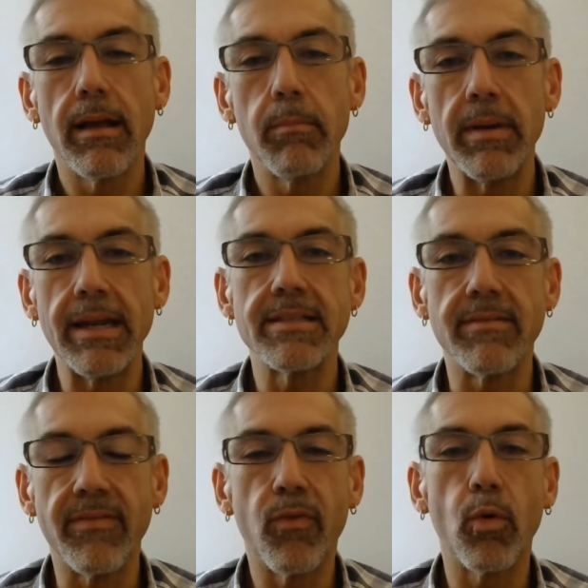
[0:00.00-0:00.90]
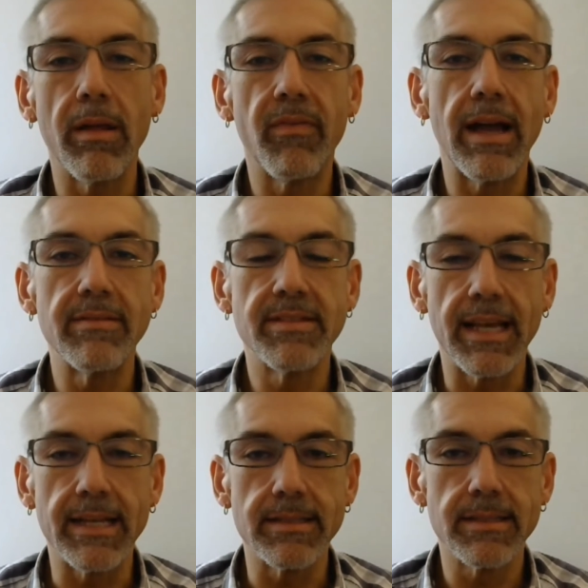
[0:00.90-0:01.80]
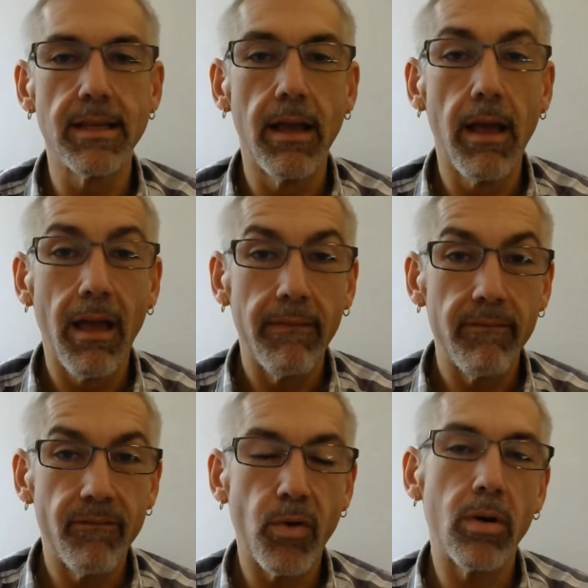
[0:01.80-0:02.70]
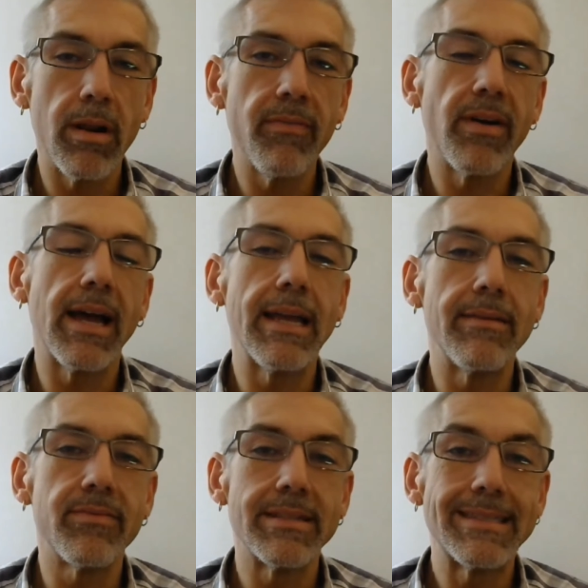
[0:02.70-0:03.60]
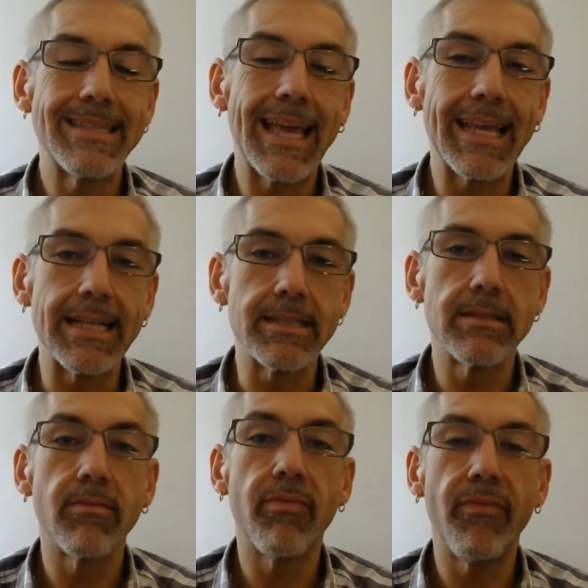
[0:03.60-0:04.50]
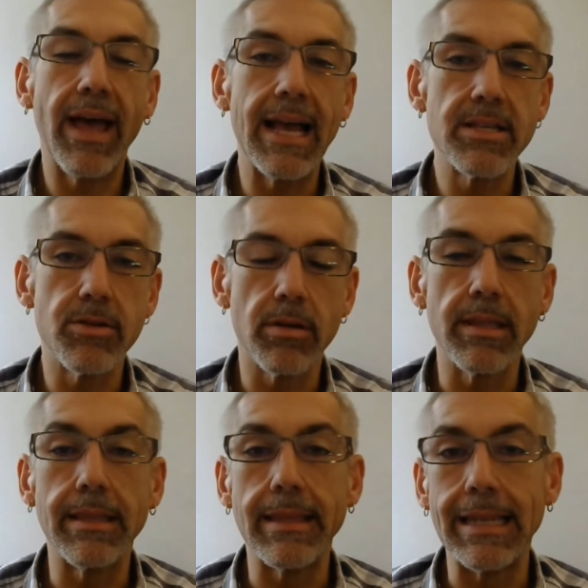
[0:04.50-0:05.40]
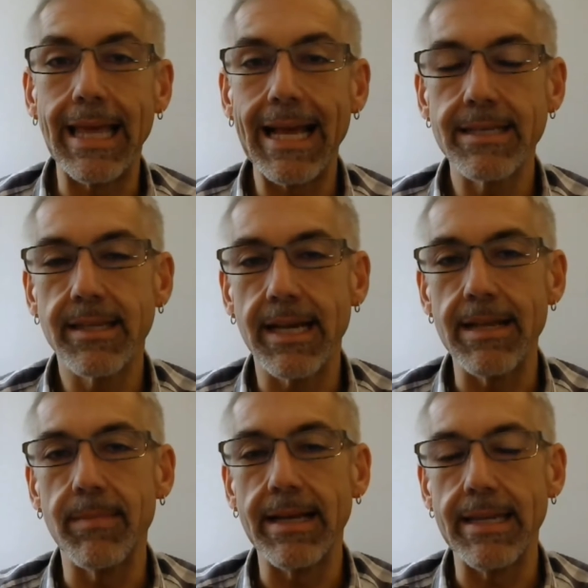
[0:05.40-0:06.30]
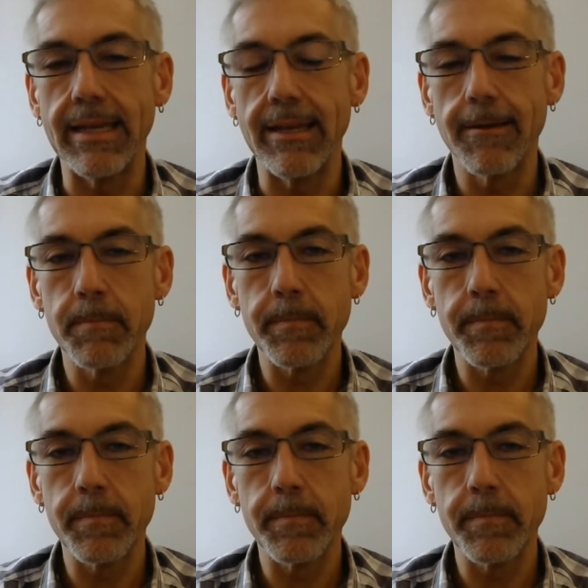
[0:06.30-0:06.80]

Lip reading: minutes and 45 seconds. 45 seconds faster than the last time I did it.